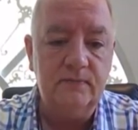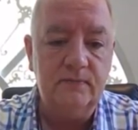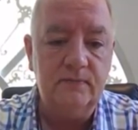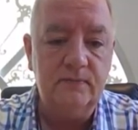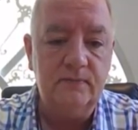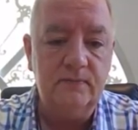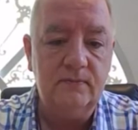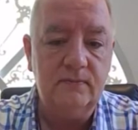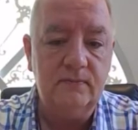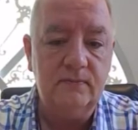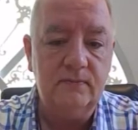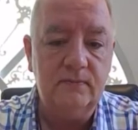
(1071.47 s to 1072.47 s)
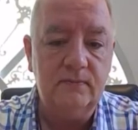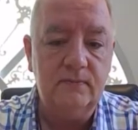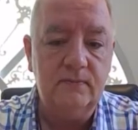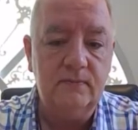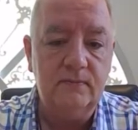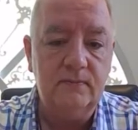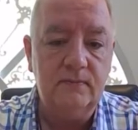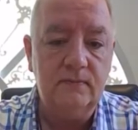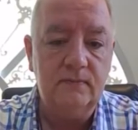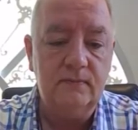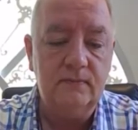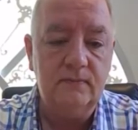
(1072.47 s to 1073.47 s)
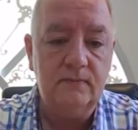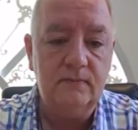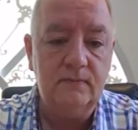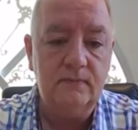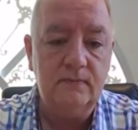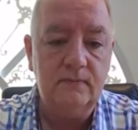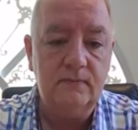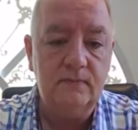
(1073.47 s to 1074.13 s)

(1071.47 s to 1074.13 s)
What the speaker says: The person shown says nothing.